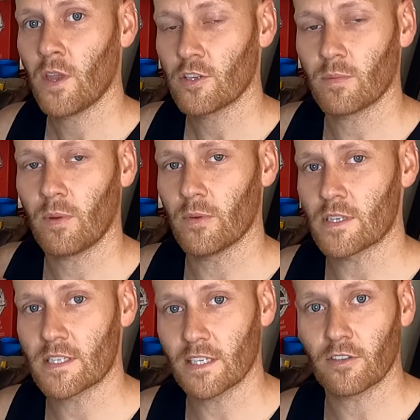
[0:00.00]
So probably
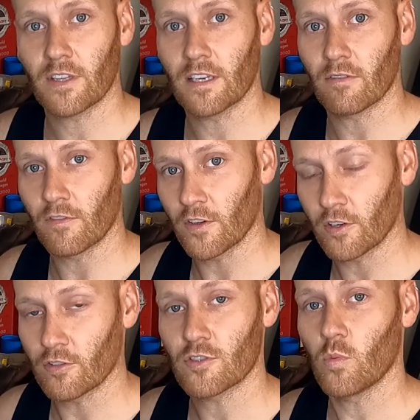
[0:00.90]
just stick it on the end of your
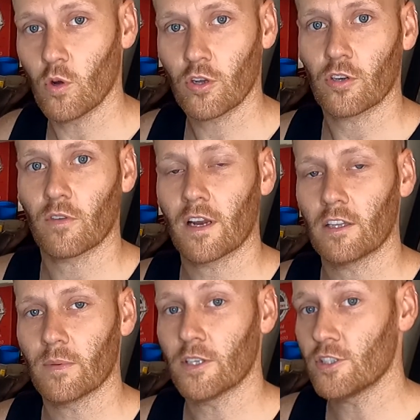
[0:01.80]
finger, just work it around a
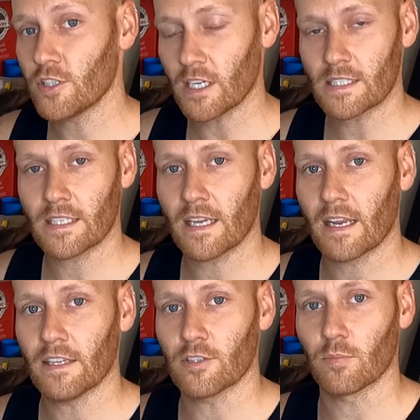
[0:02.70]
little bit just to get
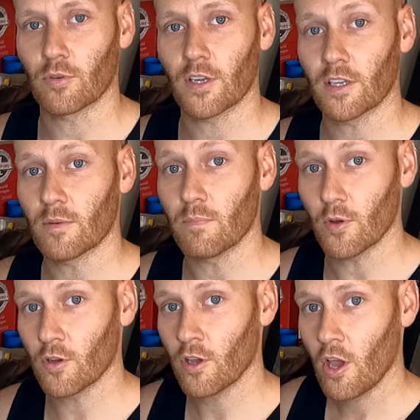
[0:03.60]
any debris and
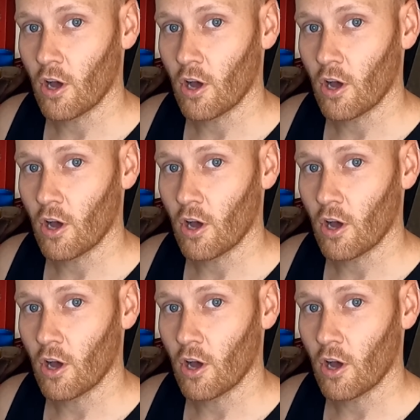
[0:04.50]
burr